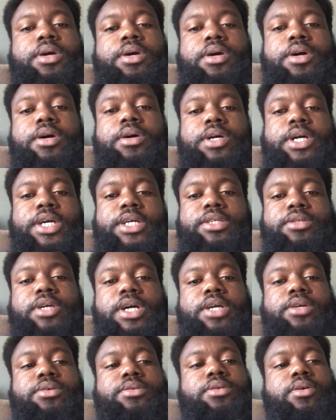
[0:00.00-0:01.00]
Okay, so I
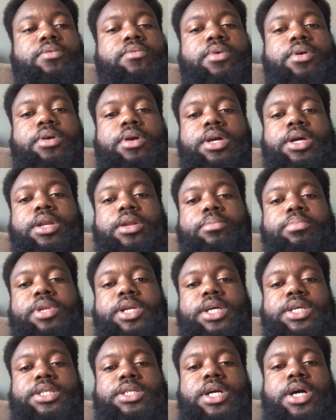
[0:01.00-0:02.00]
used to work at a
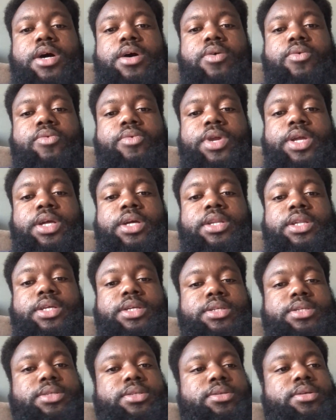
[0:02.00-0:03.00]
place called
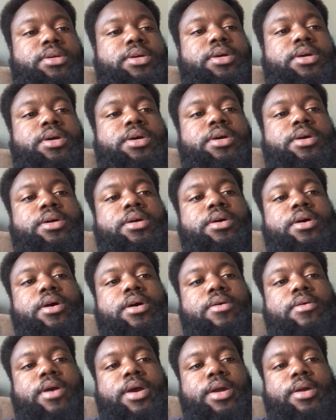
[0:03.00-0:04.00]
Wrigley's. All
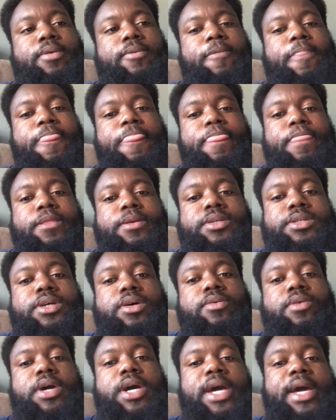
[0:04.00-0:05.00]
right. So
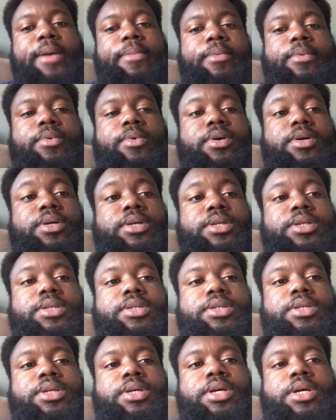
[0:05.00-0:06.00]
what happened
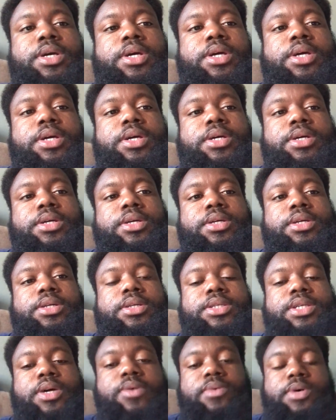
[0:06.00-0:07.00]
was
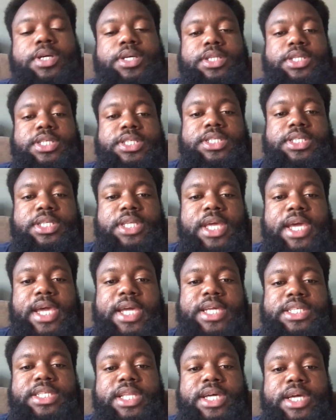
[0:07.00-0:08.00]
this is
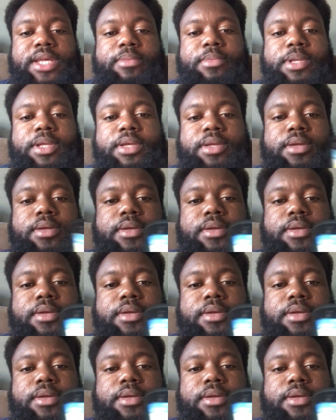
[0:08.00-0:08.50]
gaslighting me.